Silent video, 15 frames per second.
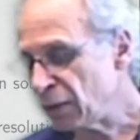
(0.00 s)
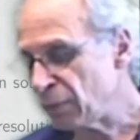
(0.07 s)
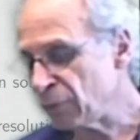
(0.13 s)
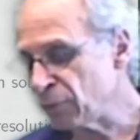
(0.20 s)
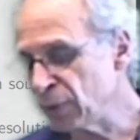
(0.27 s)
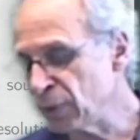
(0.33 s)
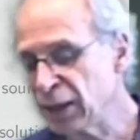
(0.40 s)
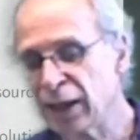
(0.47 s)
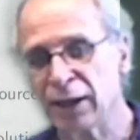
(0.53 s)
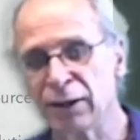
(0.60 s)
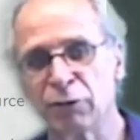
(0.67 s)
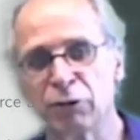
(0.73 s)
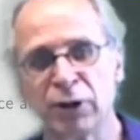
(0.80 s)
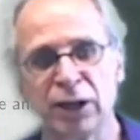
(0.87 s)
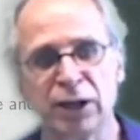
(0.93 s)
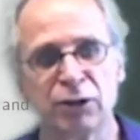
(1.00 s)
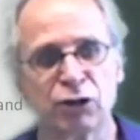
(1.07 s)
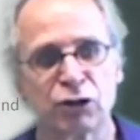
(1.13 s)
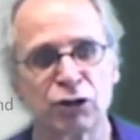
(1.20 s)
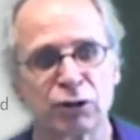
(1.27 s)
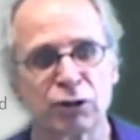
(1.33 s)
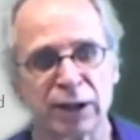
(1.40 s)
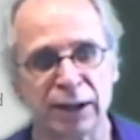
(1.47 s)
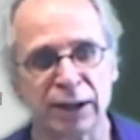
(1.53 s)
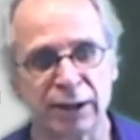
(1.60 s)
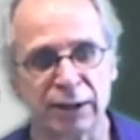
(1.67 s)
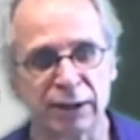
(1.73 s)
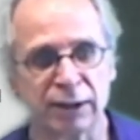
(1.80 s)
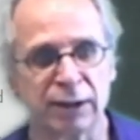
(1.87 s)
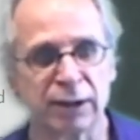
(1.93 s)
we can reach
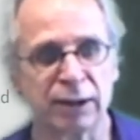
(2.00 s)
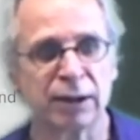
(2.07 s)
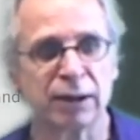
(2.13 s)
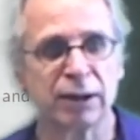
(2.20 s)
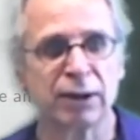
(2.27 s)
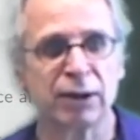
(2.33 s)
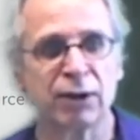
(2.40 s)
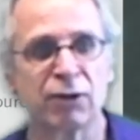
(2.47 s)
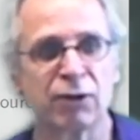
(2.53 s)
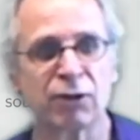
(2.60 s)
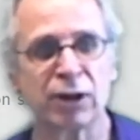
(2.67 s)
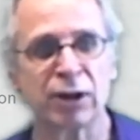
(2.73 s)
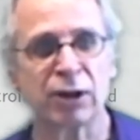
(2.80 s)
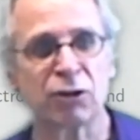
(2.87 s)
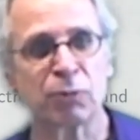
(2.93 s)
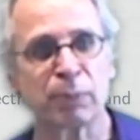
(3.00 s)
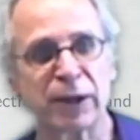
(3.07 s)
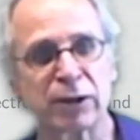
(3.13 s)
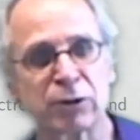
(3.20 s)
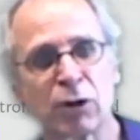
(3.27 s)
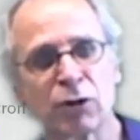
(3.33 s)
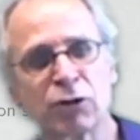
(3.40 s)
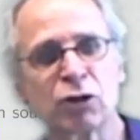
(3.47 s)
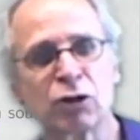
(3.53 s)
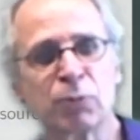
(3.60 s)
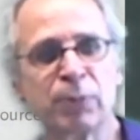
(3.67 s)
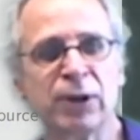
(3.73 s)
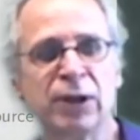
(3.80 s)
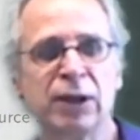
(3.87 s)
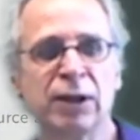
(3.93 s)
in the
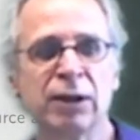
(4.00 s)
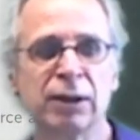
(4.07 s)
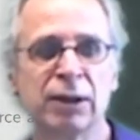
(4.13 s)
spectroscopy